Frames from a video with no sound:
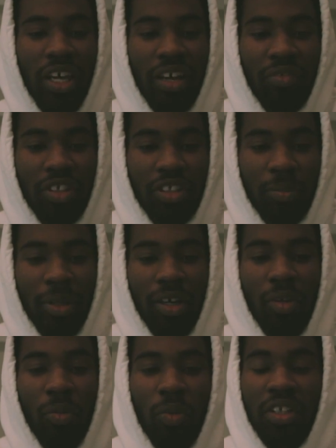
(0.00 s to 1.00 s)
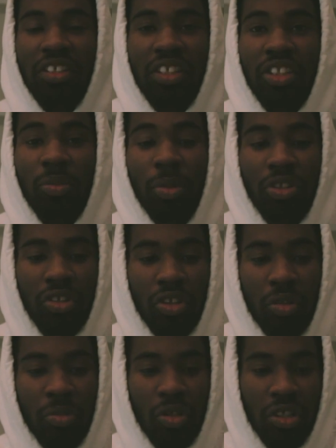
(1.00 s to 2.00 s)
we have learned about what is
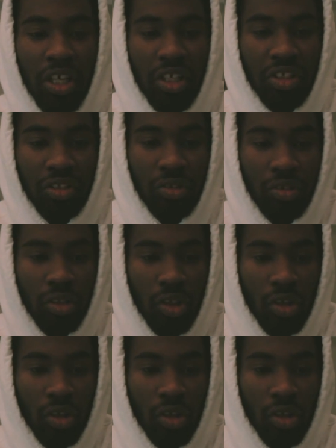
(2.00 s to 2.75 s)
interpersonal communication,